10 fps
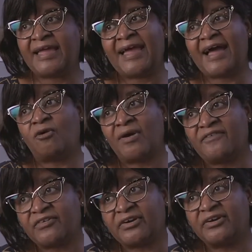
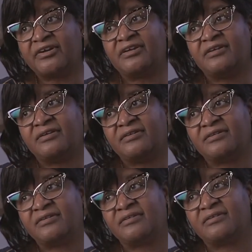However,
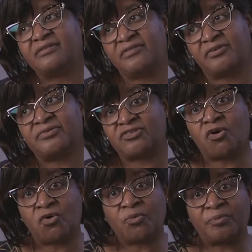there was
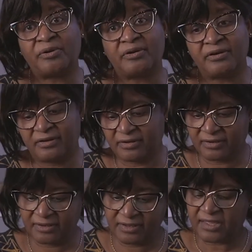hope.
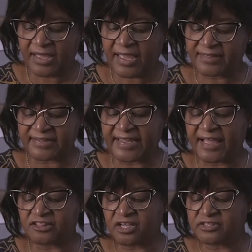As I
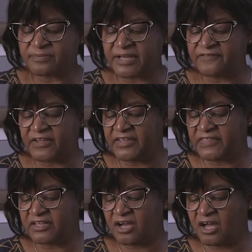held on to my faith
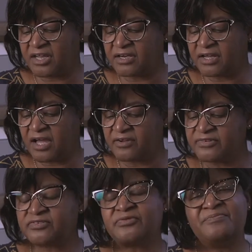in God, I
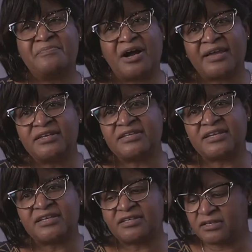was
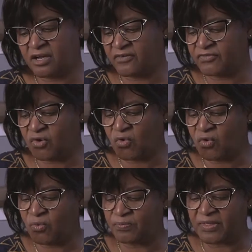reminded of the
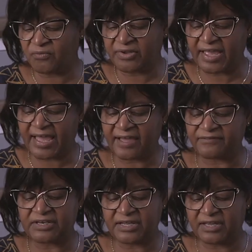hope that we have
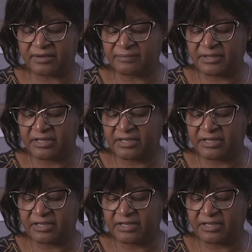in him.